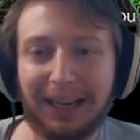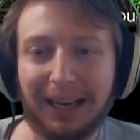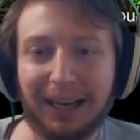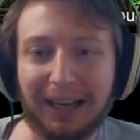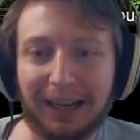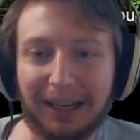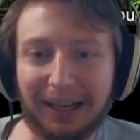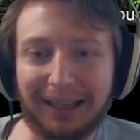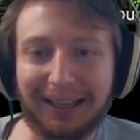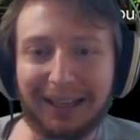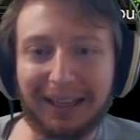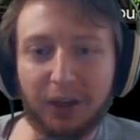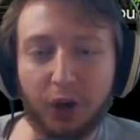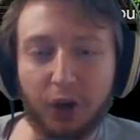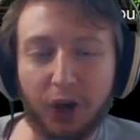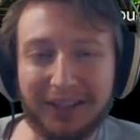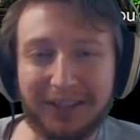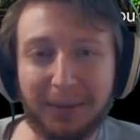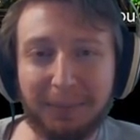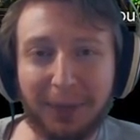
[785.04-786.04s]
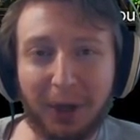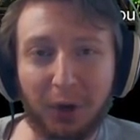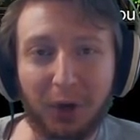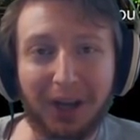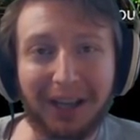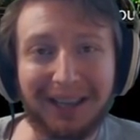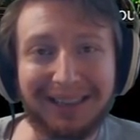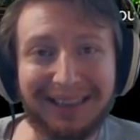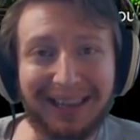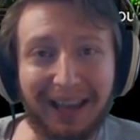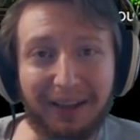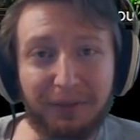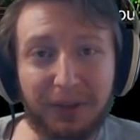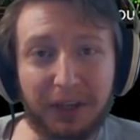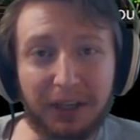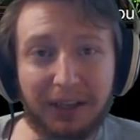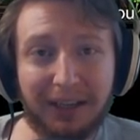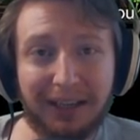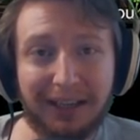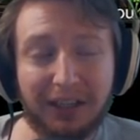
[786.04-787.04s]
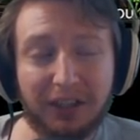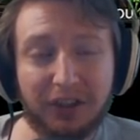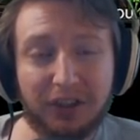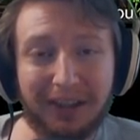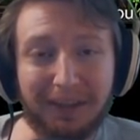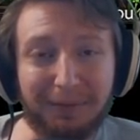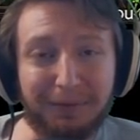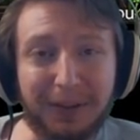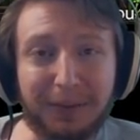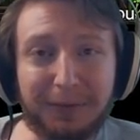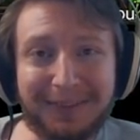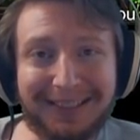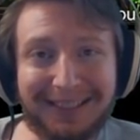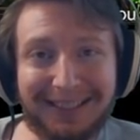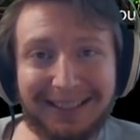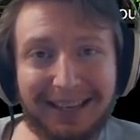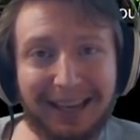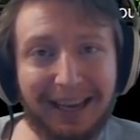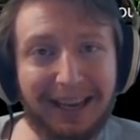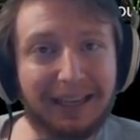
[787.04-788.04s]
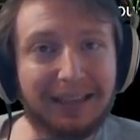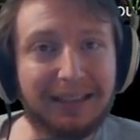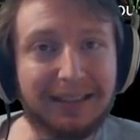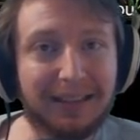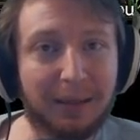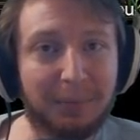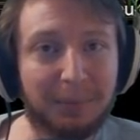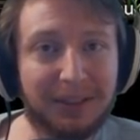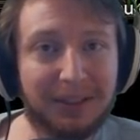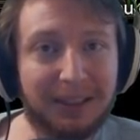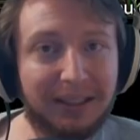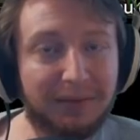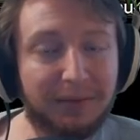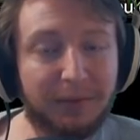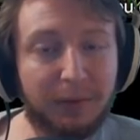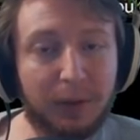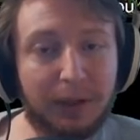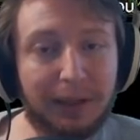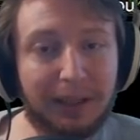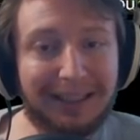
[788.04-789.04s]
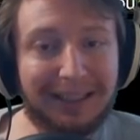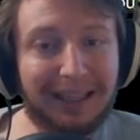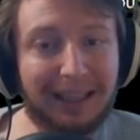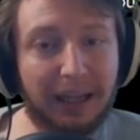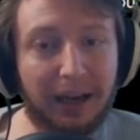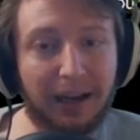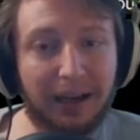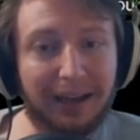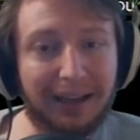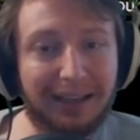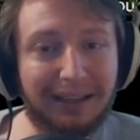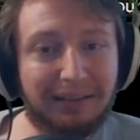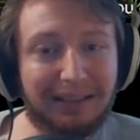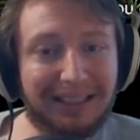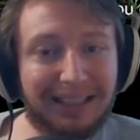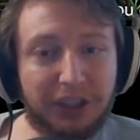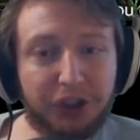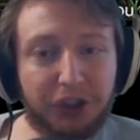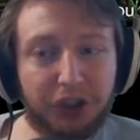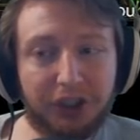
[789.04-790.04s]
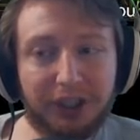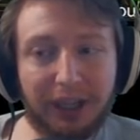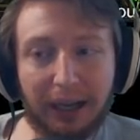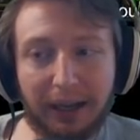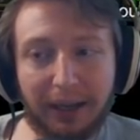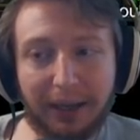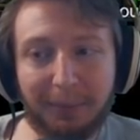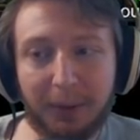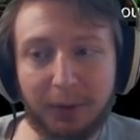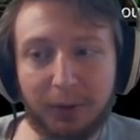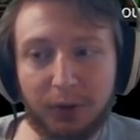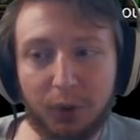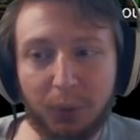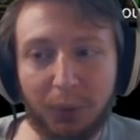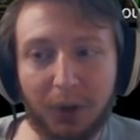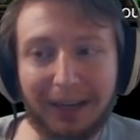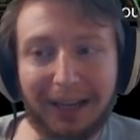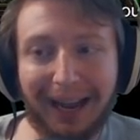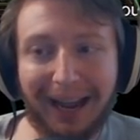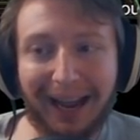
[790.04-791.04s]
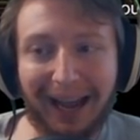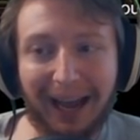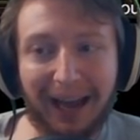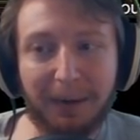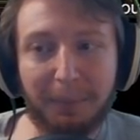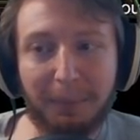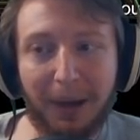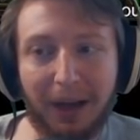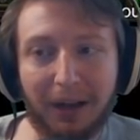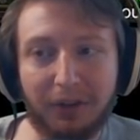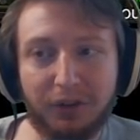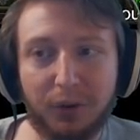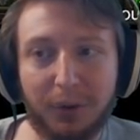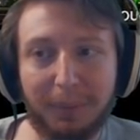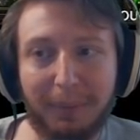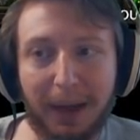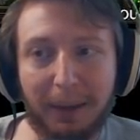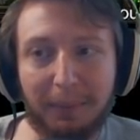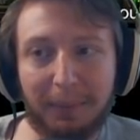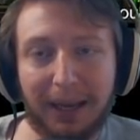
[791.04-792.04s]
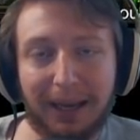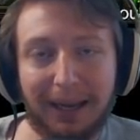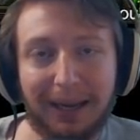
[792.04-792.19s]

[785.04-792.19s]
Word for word: Uh, it costs about eleven to fifteen chaos, I believe, uh, each time you want to add a mod to a map.